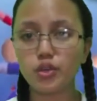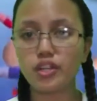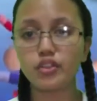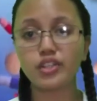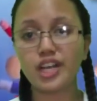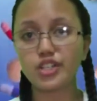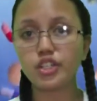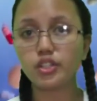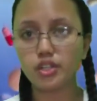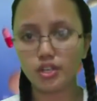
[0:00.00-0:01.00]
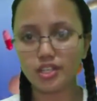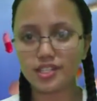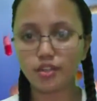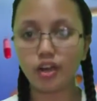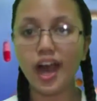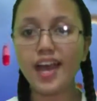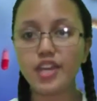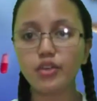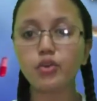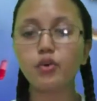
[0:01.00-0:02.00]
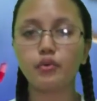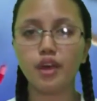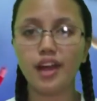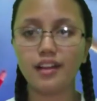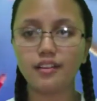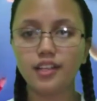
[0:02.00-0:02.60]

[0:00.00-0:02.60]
international units or IU/L.